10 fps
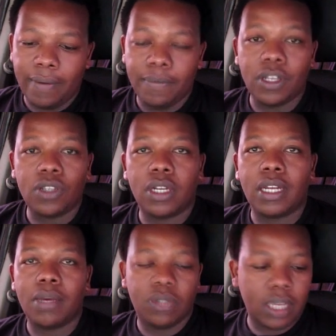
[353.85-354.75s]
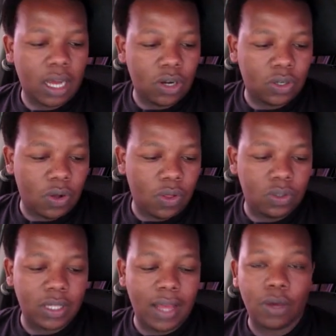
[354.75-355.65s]
take your time, check out all
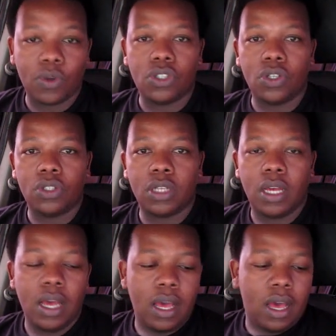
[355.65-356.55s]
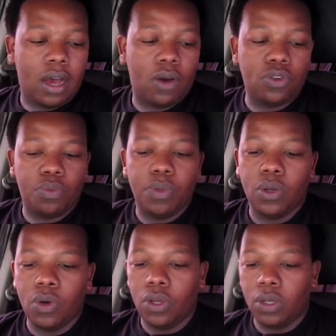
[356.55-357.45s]
those other questions. I won't be
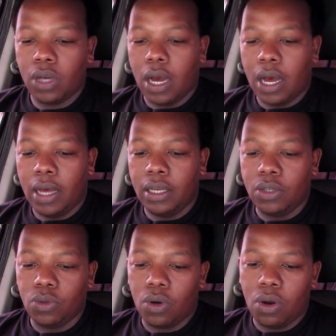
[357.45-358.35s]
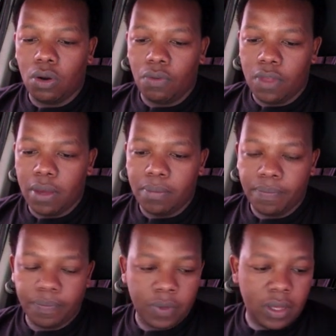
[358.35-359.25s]
going into all of them.
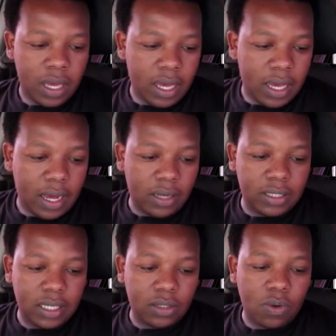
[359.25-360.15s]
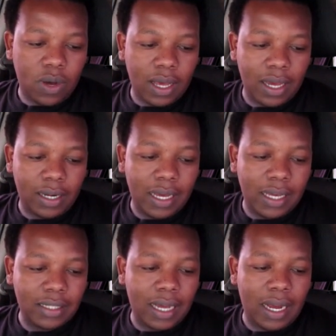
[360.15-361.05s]
I'll just go ahead,
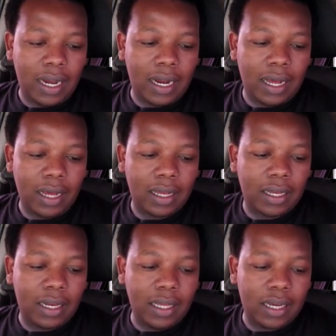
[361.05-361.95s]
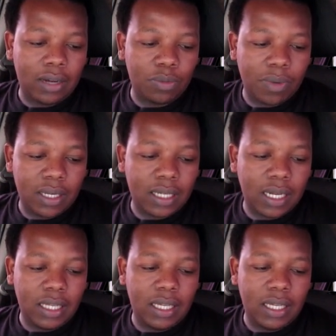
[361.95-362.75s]
guys, and click automatically